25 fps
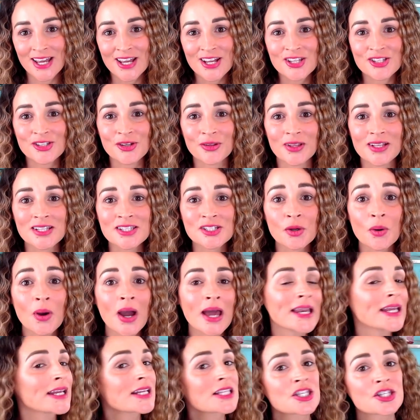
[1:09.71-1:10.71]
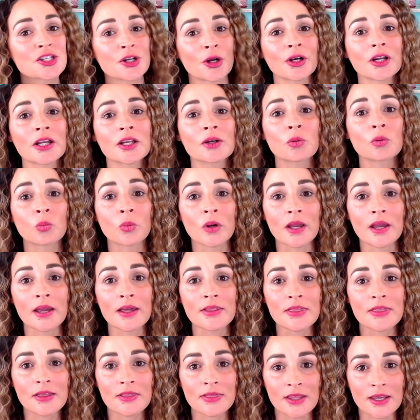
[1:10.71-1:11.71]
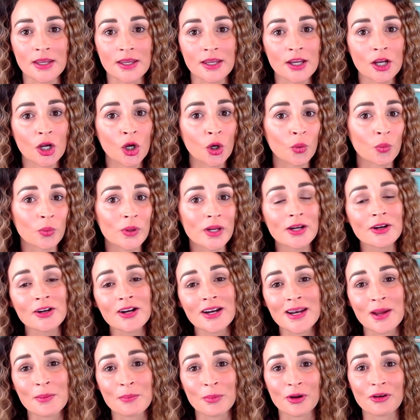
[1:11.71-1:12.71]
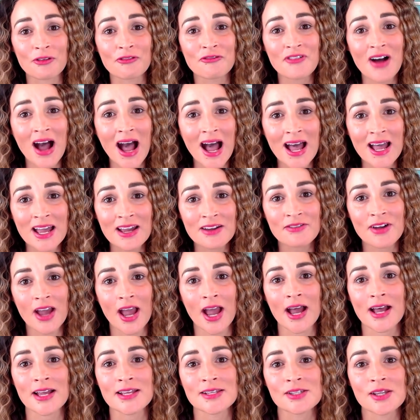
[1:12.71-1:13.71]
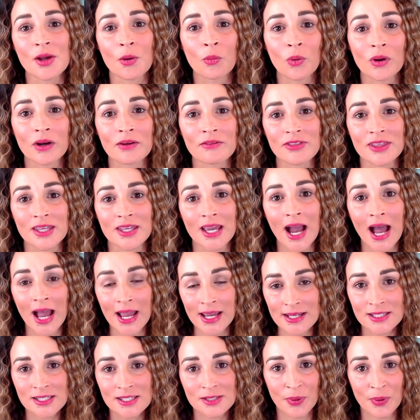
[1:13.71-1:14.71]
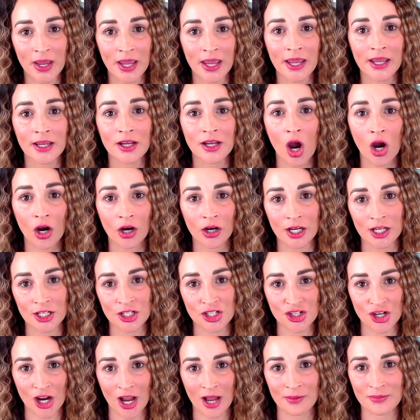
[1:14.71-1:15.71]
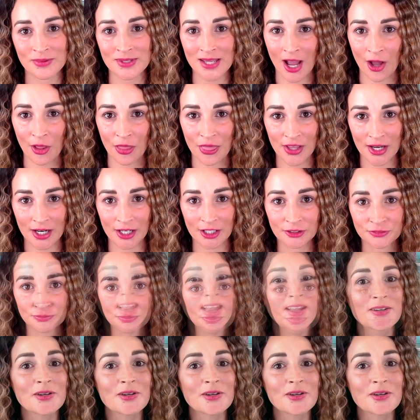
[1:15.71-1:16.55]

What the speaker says: So let's go ahead and get started with the career number 5 as one of the highest paying RN jobs out there.